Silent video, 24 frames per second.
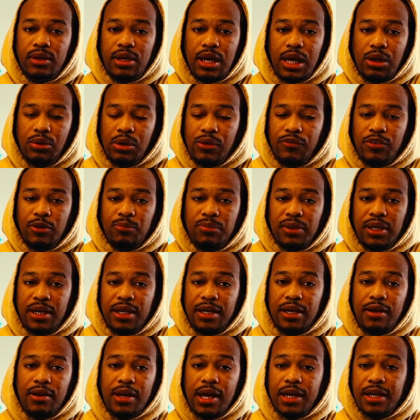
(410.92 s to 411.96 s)
however it
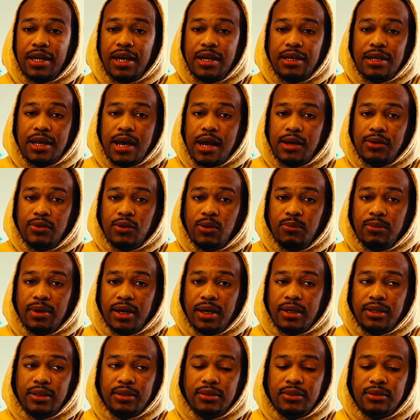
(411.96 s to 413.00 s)
played out, I can't knock
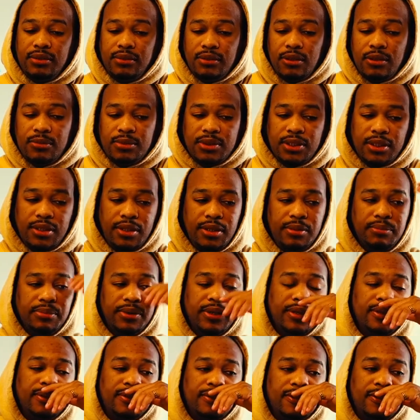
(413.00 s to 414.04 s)
nobody, you know what I'm saying?
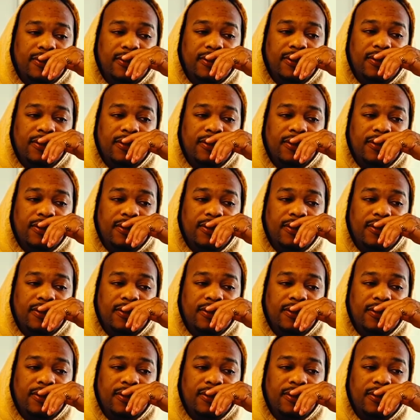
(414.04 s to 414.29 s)
But